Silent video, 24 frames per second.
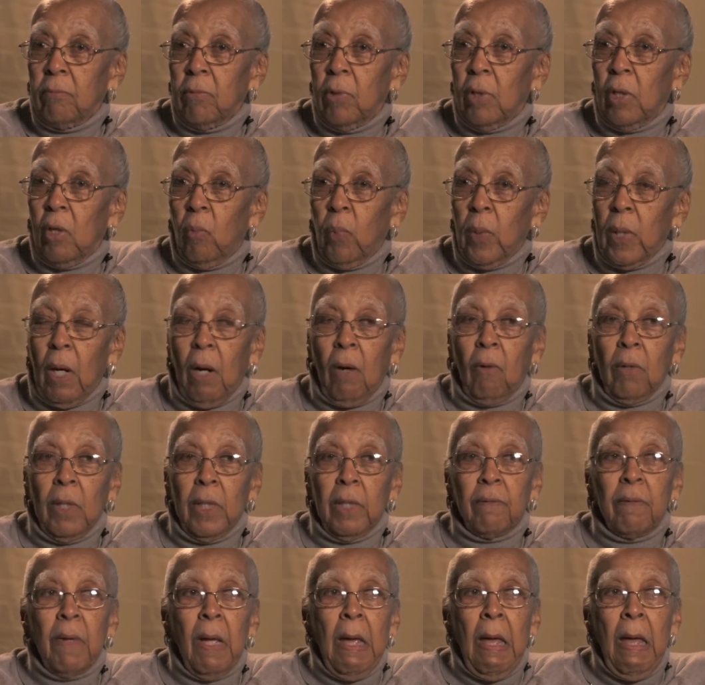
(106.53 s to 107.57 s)
You know, we all
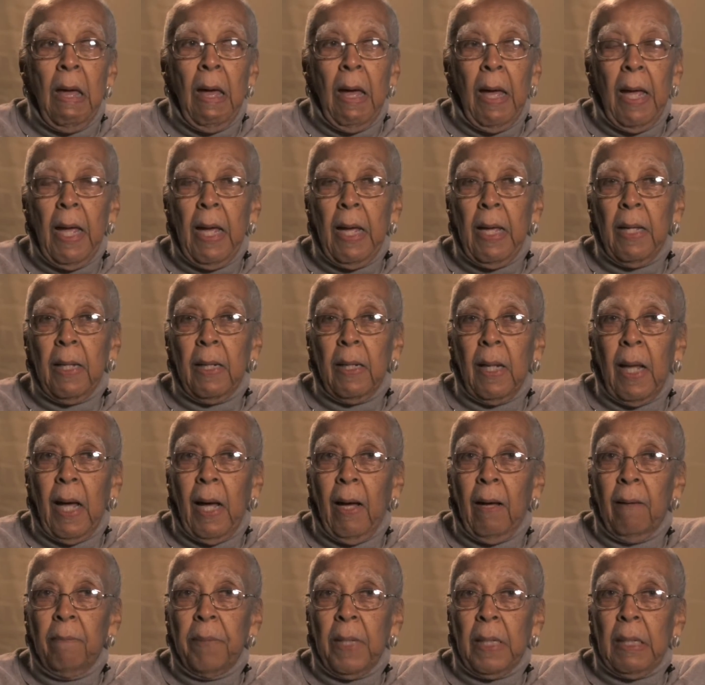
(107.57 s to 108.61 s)
live. And
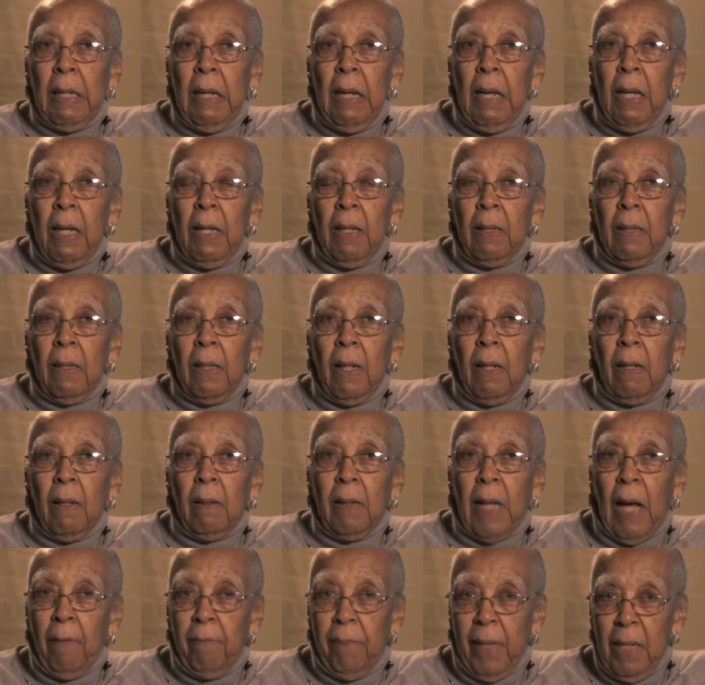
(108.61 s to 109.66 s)
I began,
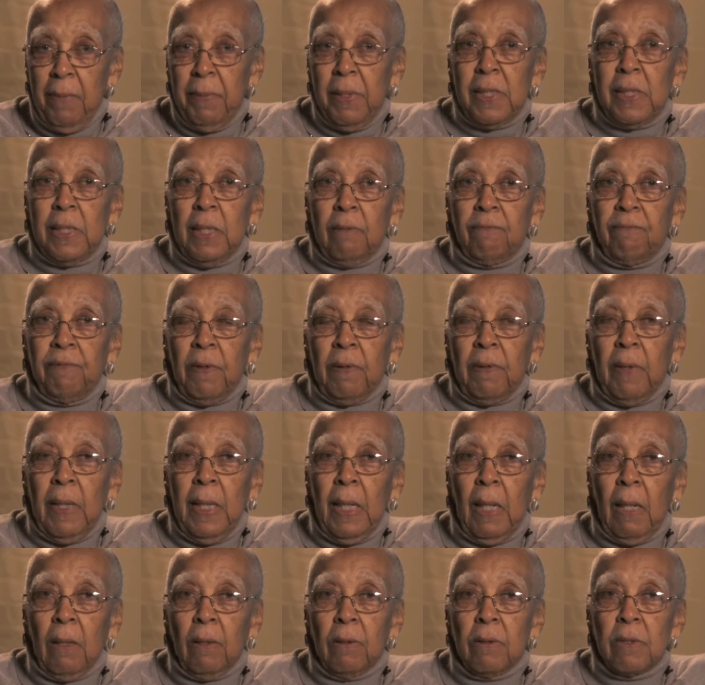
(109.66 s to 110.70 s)
I babysat for the
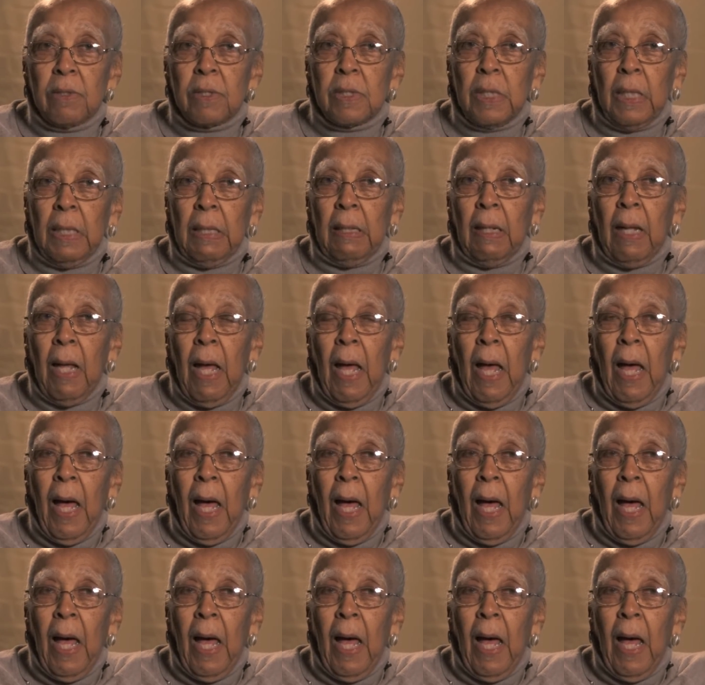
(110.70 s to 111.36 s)
Hellers, and